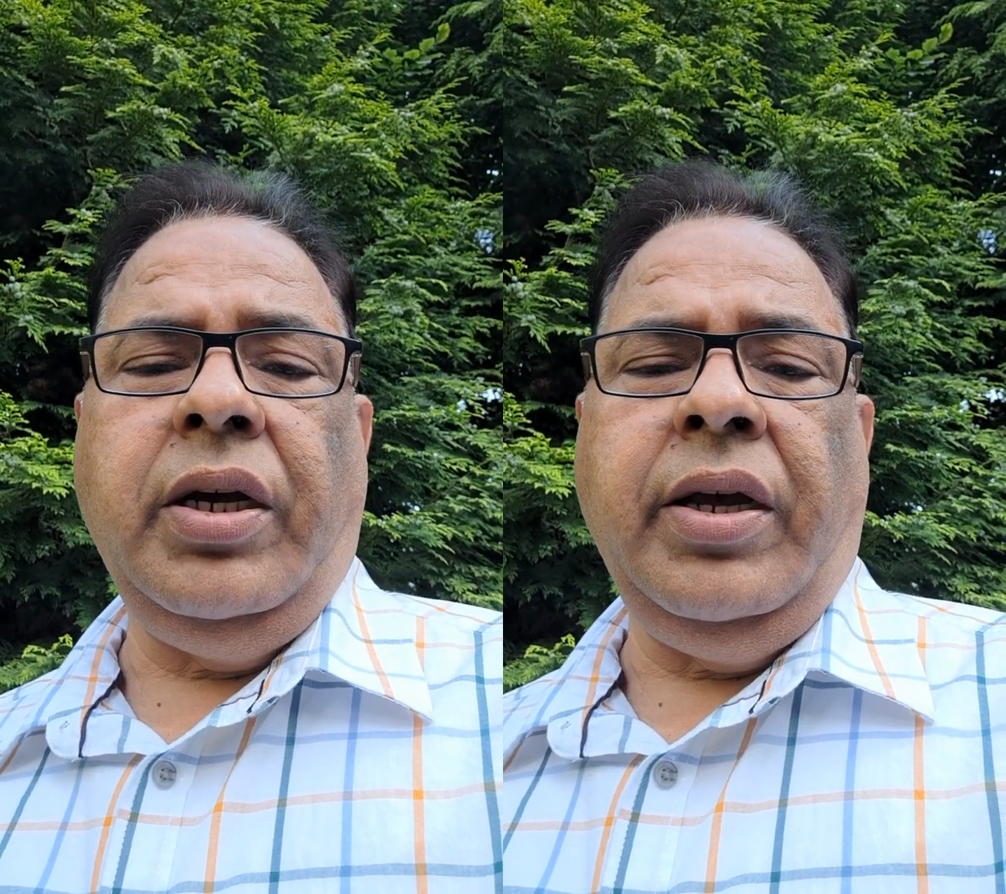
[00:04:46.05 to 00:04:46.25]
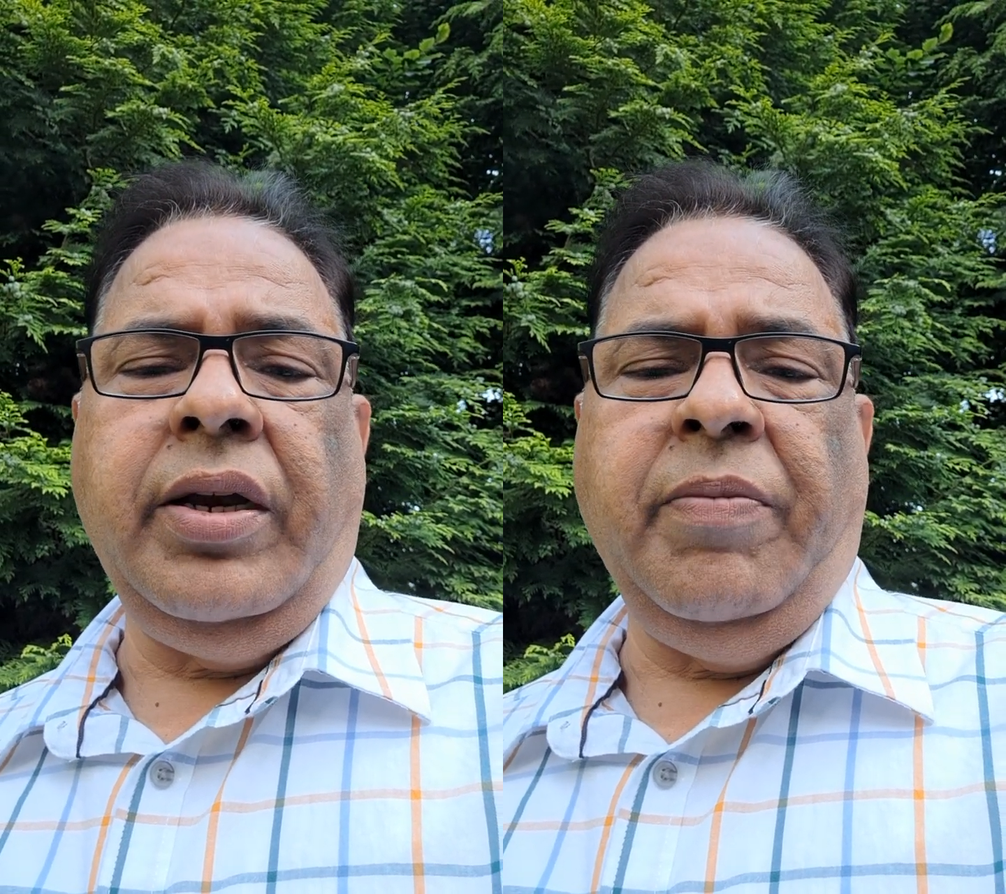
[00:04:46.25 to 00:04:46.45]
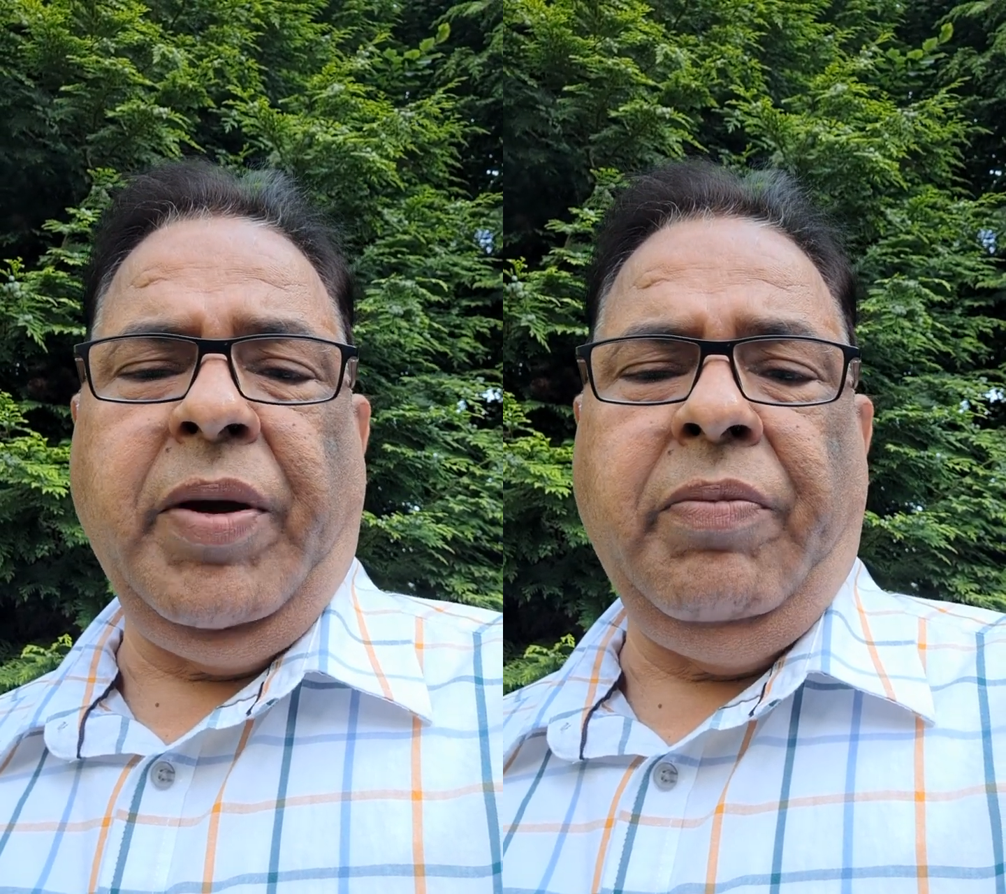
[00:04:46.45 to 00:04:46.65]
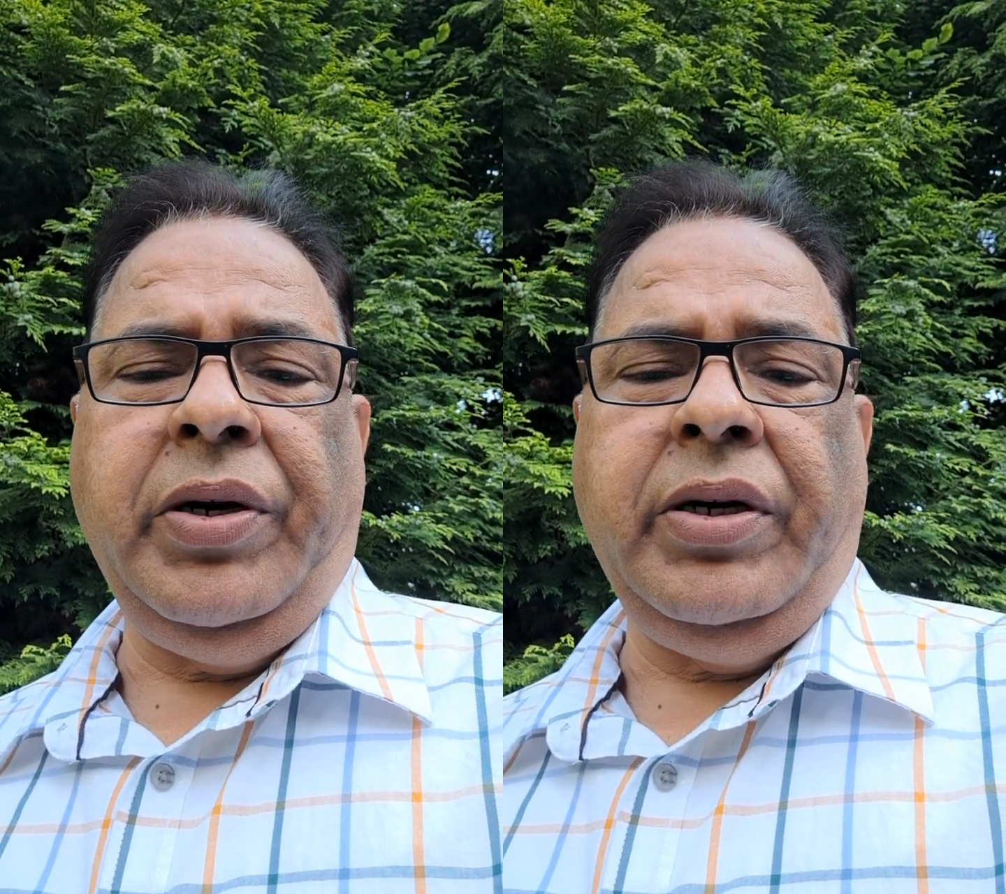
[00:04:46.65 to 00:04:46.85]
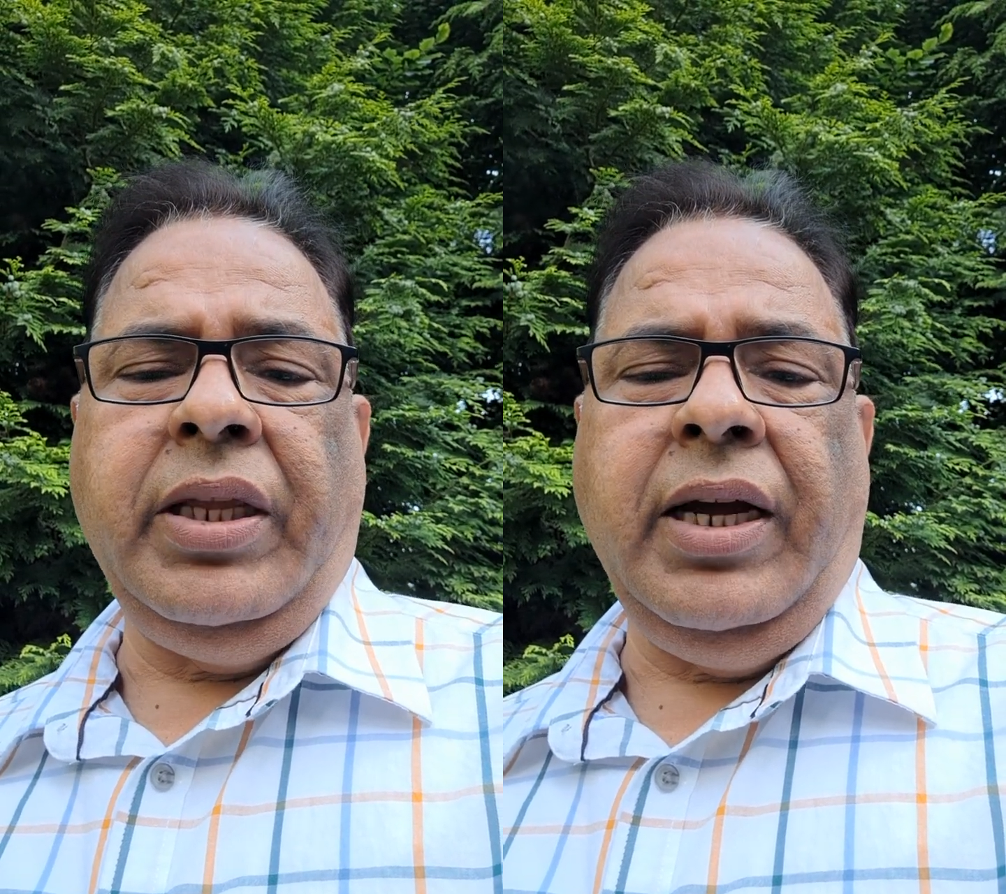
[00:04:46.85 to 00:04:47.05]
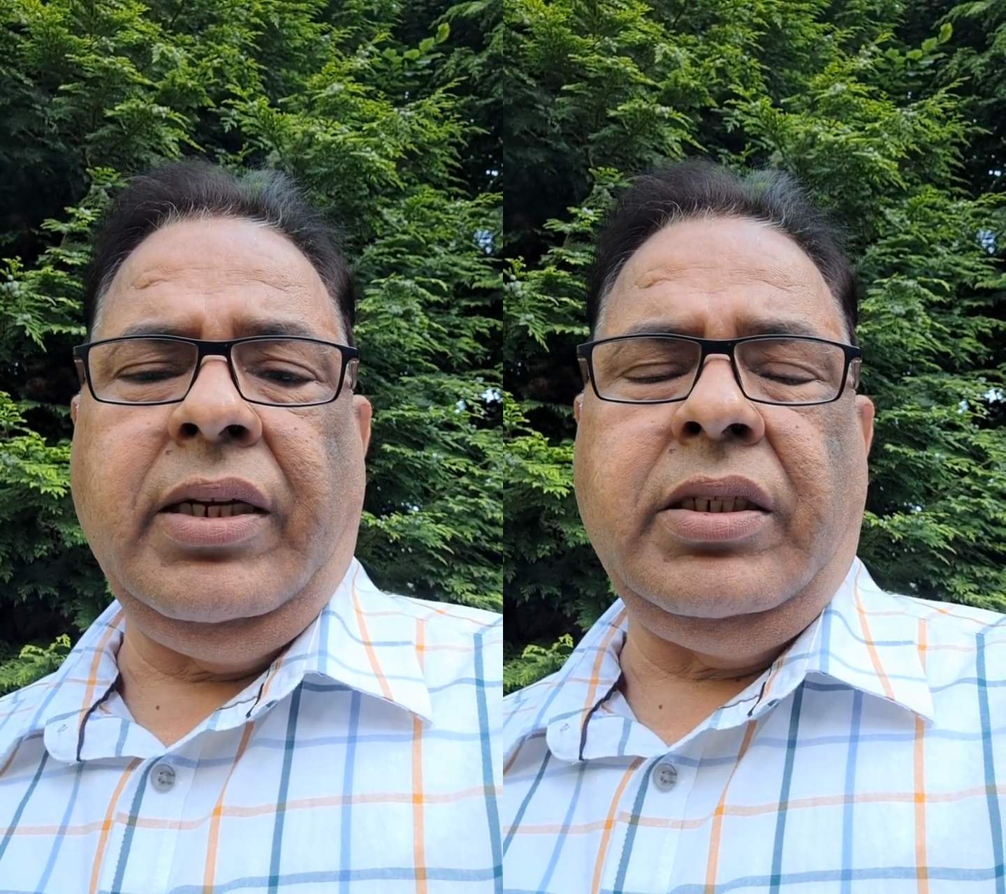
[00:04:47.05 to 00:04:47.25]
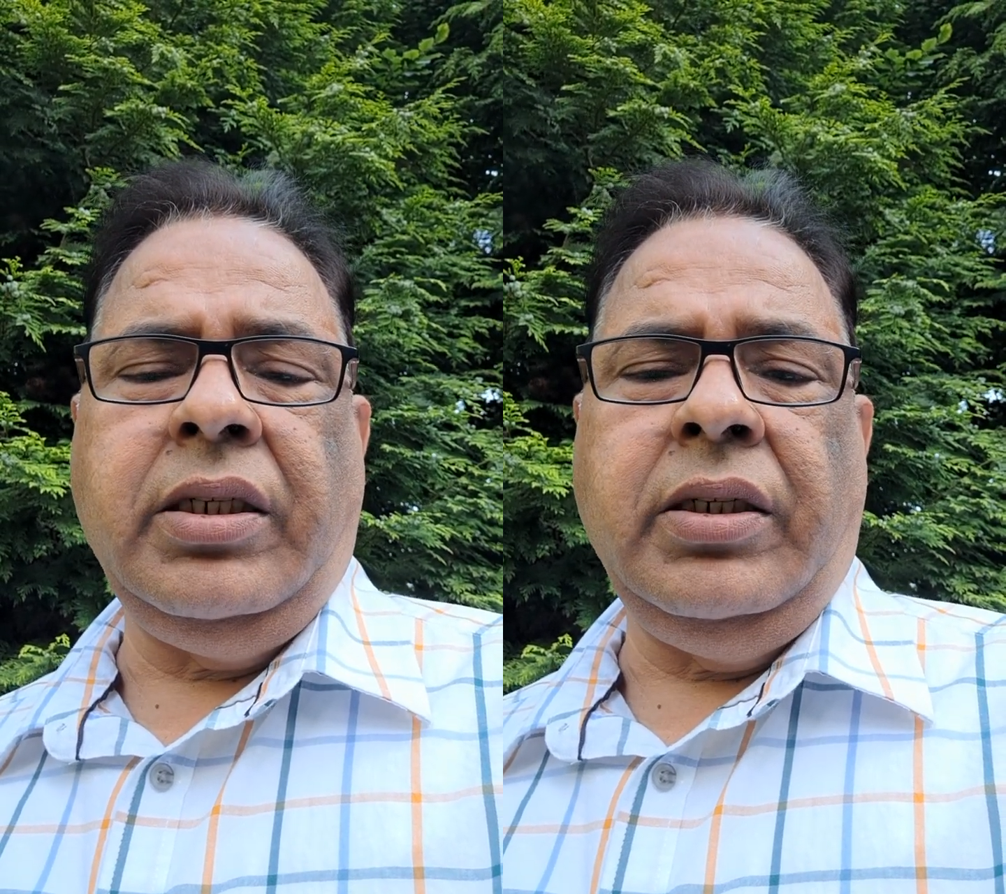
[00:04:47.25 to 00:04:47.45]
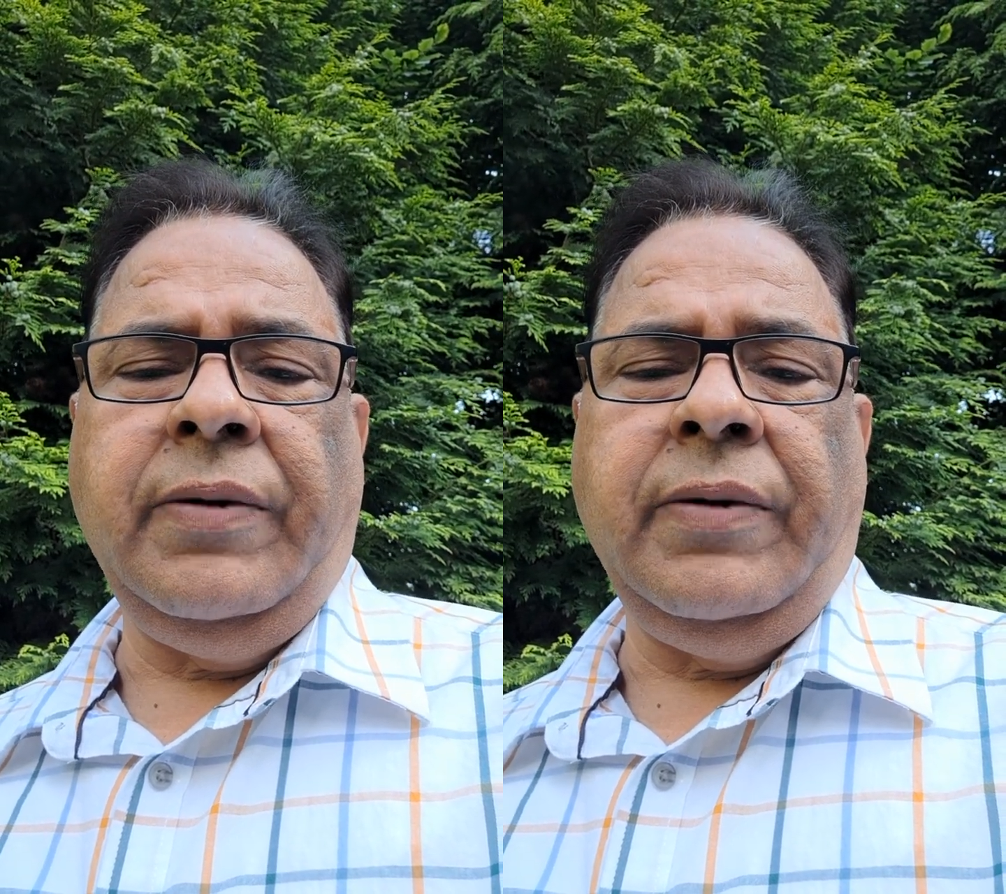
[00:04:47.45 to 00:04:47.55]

remember that